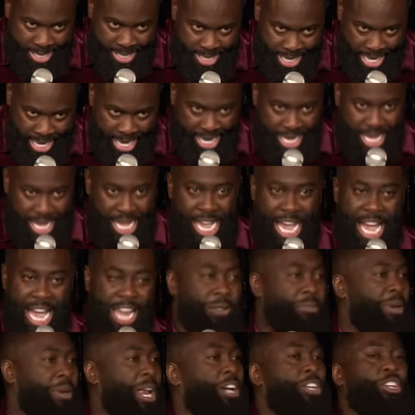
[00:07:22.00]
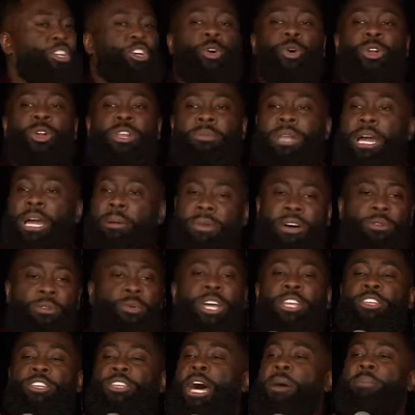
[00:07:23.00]
Yeah? And he'd be like, you call him, like, bro,
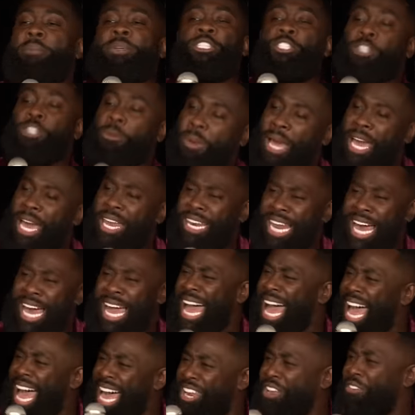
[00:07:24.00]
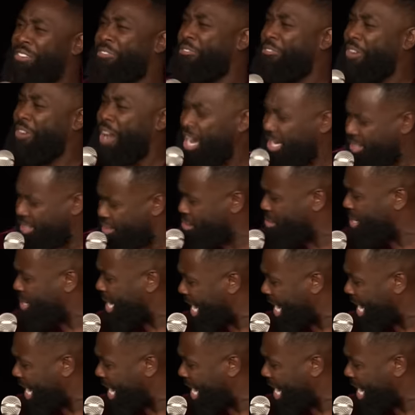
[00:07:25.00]
where are you? I'm in Japan. Like, how the fuck you